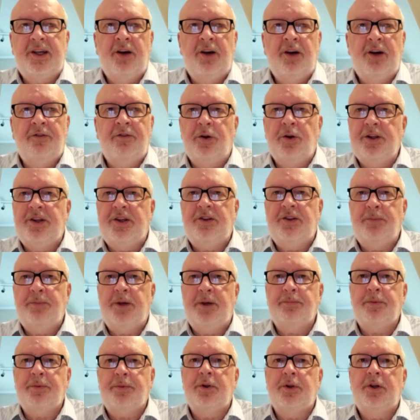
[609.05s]
of all these
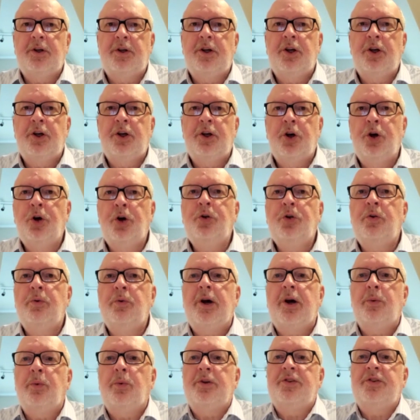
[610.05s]
people, who do
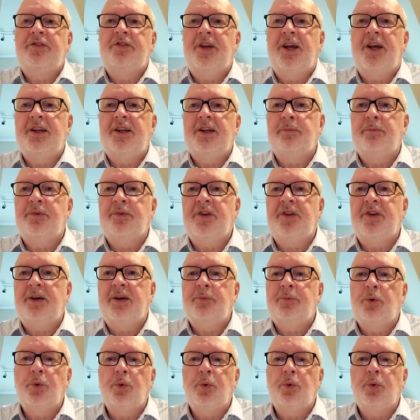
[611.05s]
I want standing beside me?